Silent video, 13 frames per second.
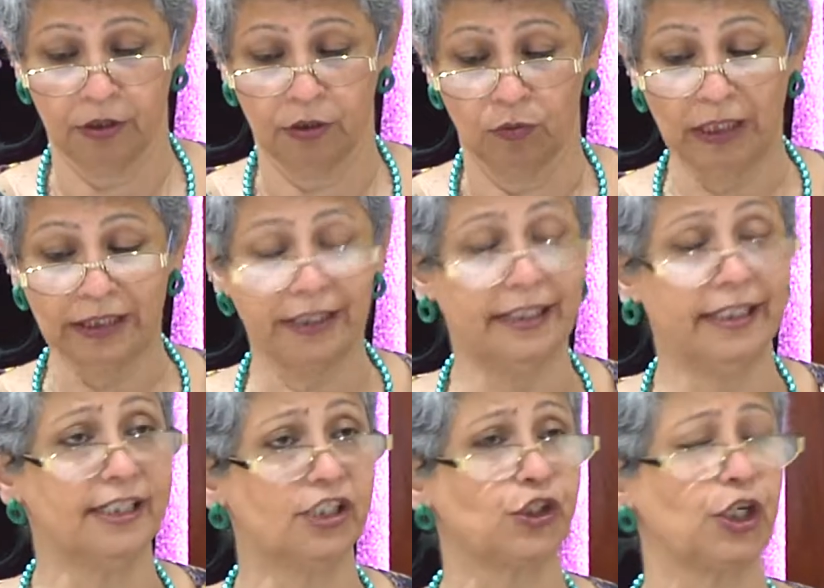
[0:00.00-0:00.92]
While the
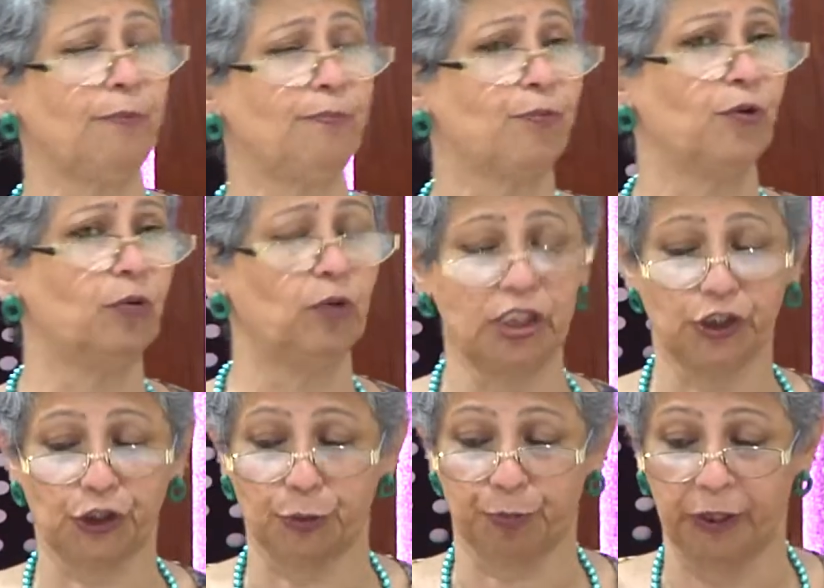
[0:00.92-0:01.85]
leadership were
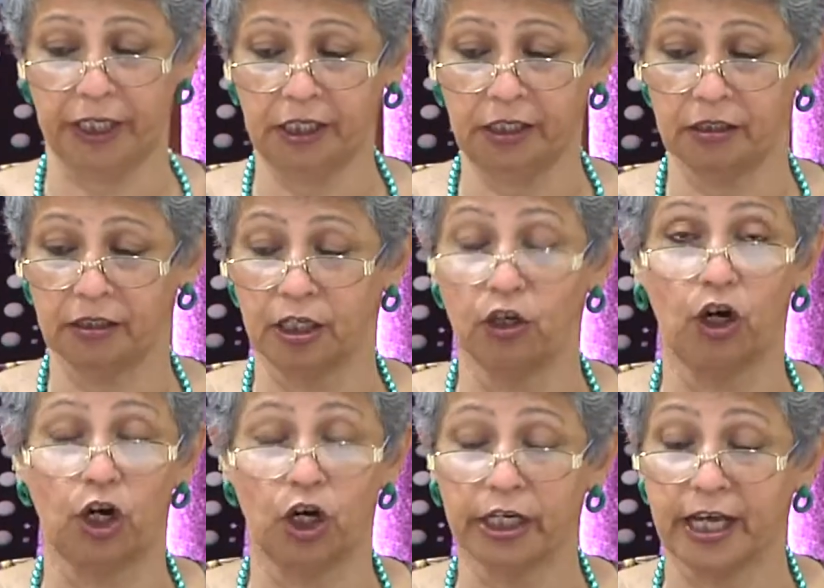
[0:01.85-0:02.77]
worshiping the
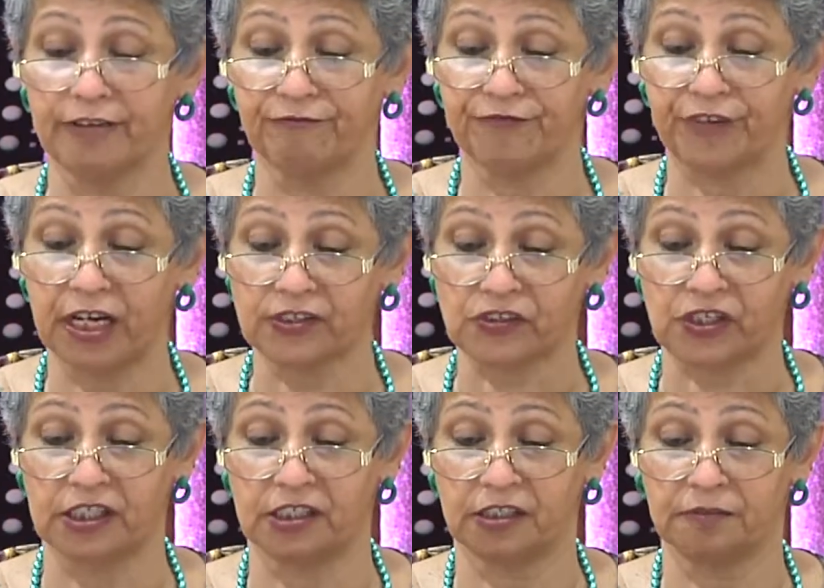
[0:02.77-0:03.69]
Lord and
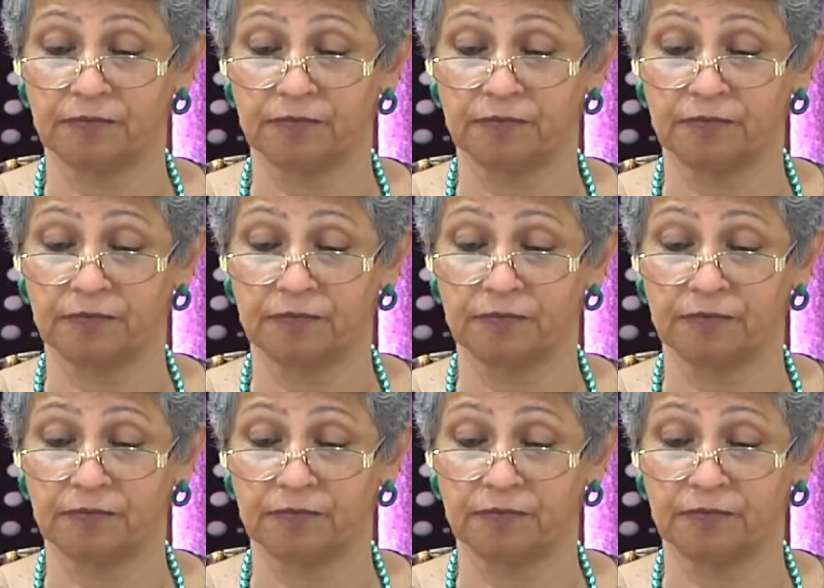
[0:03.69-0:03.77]
fasting,